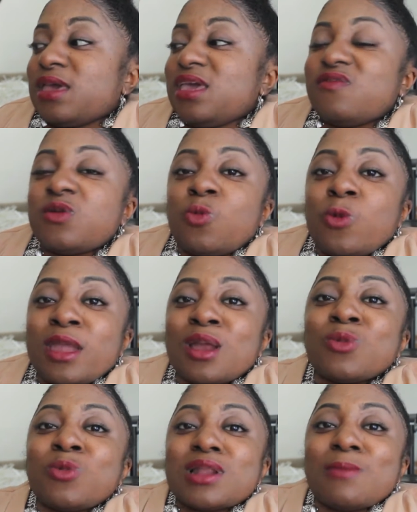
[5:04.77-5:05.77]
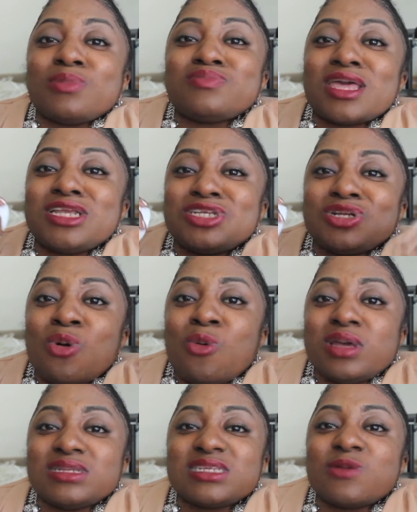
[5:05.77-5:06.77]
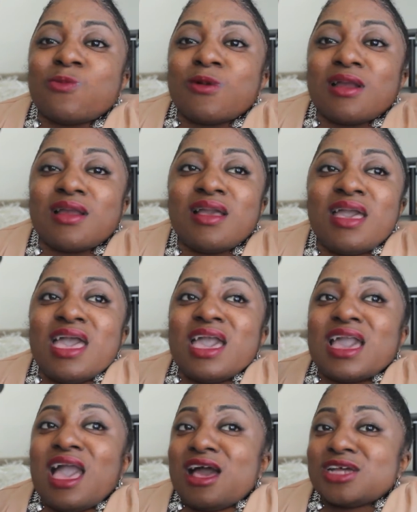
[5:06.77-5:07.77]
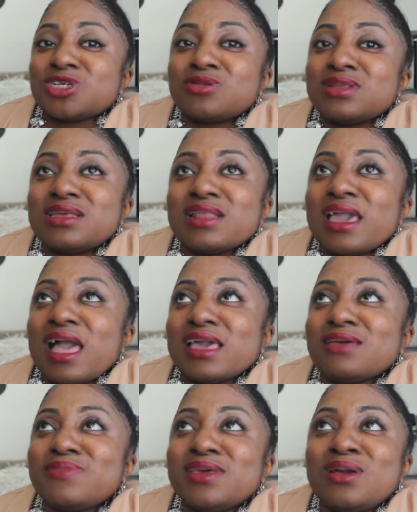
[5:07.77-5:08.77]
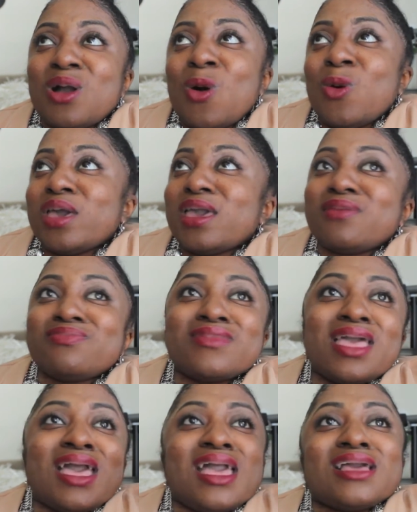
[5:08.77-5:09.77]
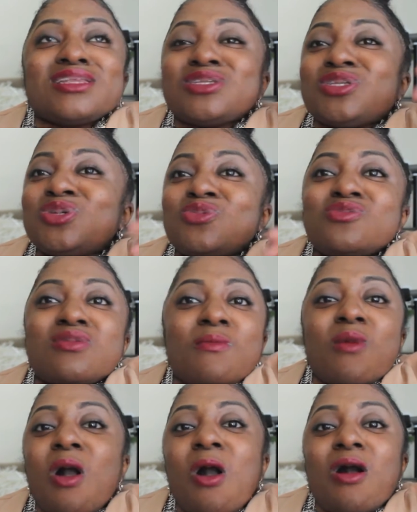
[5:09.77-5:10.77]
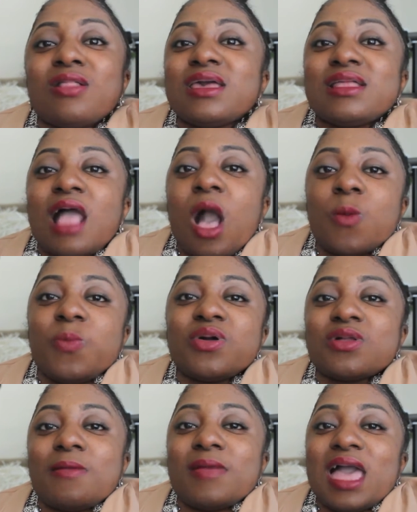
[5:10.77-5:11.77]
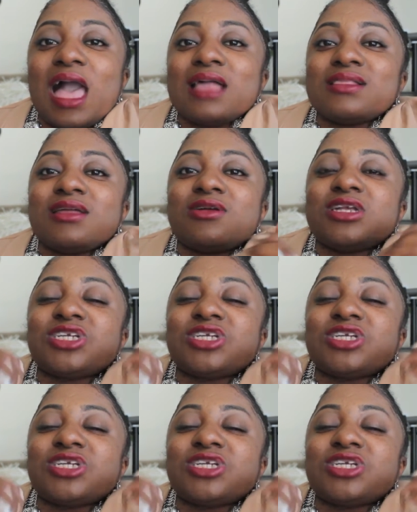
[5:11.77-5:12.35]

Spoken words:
I even wear it when I'm like going somewhere casually, like I can be going to the mall and I'll put on my highlighter.